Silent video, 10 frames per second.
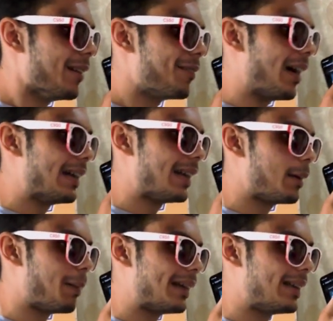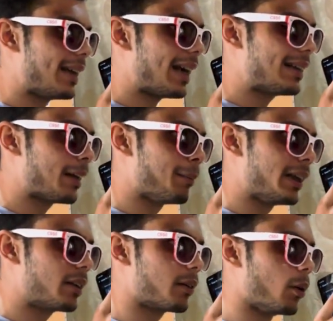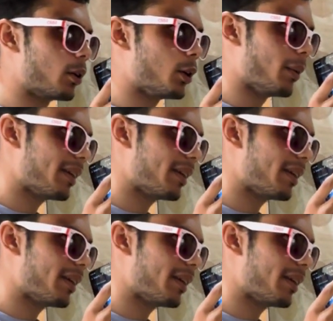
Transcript: find it by directing me to go to